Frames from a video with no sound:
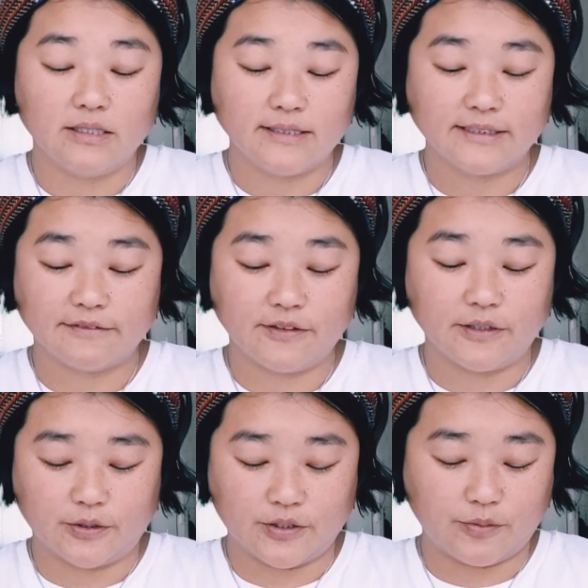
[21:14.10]
Let's have a
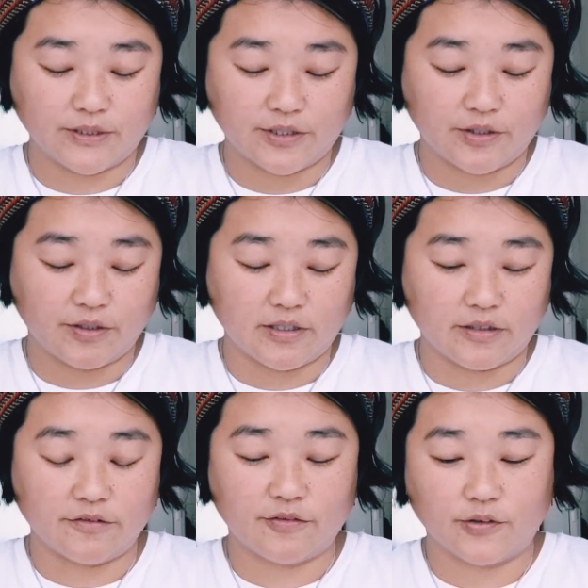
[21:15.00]
look. What's going
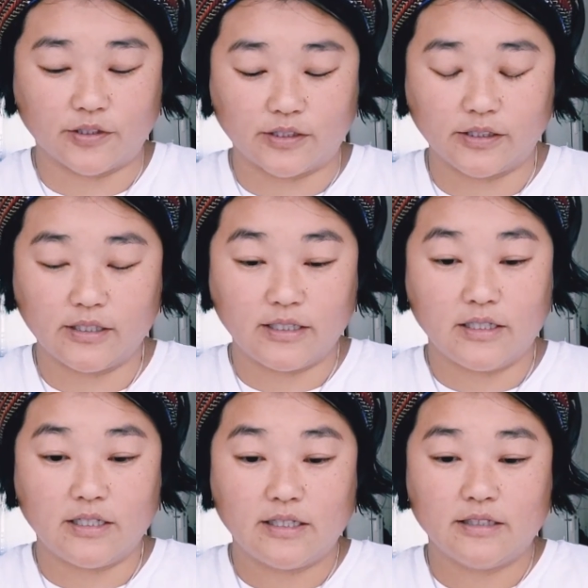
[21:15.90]
on for,
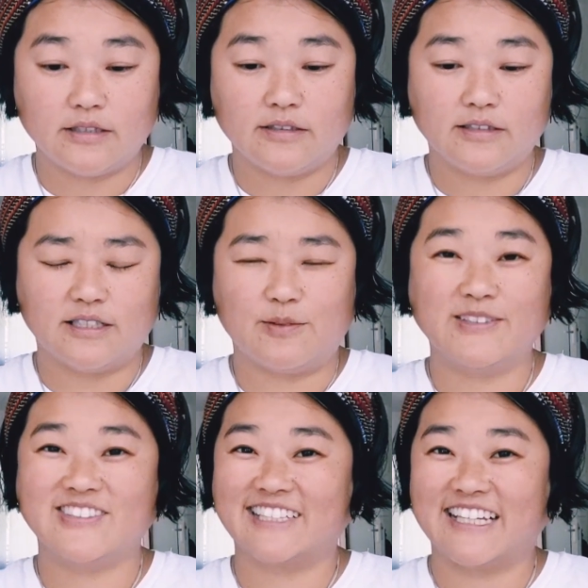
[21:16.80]
I
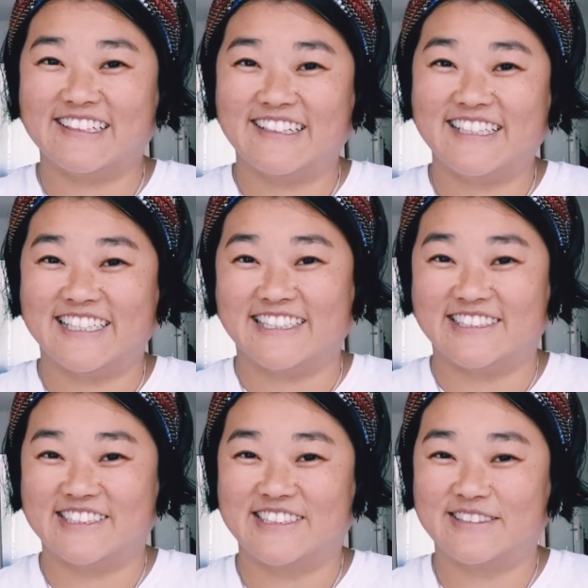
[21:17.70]
want to say
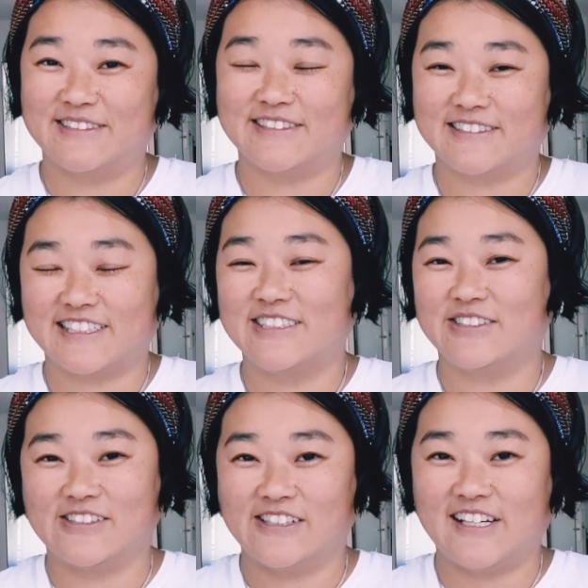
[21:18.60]
lions, because
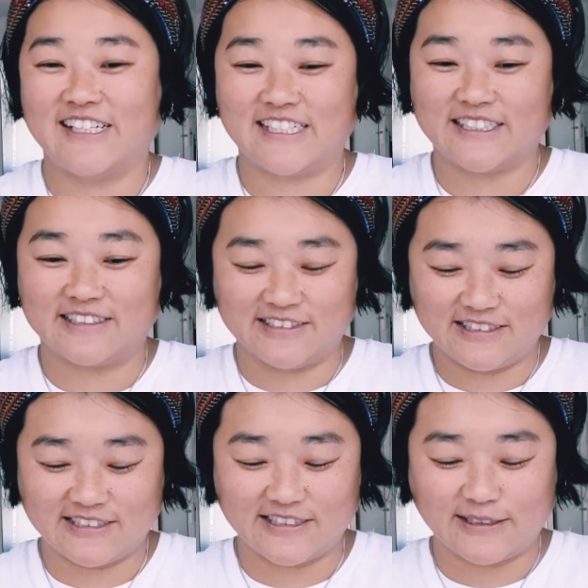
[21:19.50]
your lion
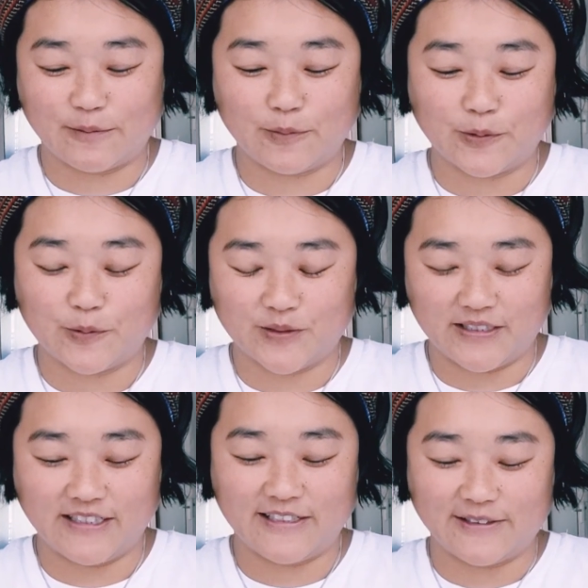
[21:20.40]
is the symbol,
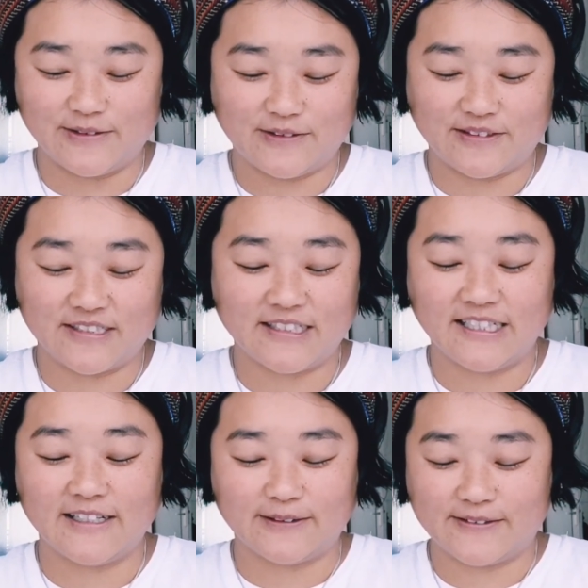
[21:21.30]
but
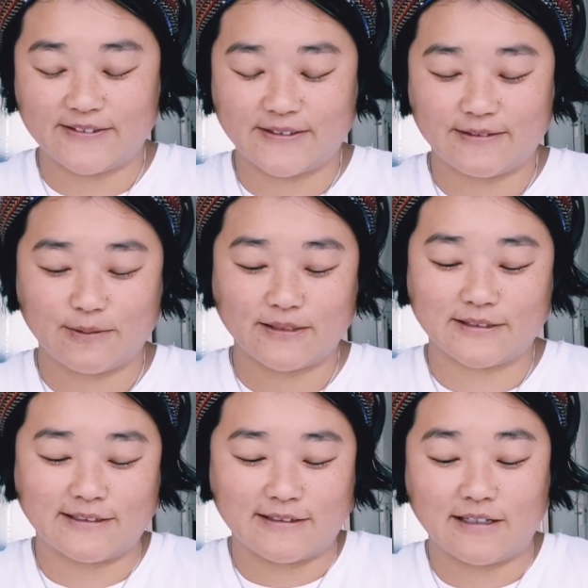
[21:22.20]
Leos,
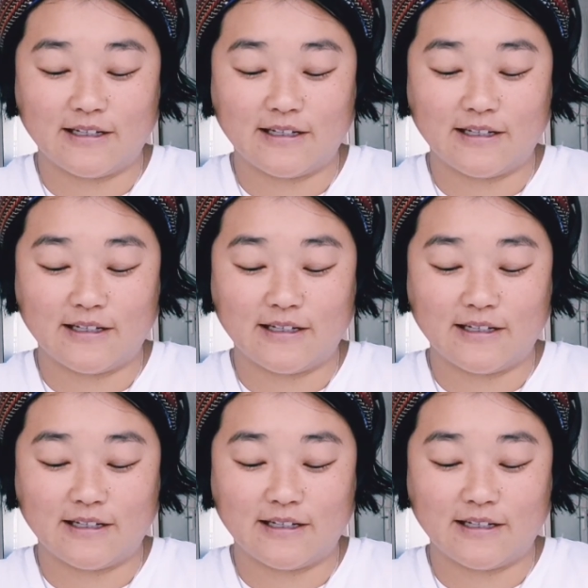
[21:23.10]
what's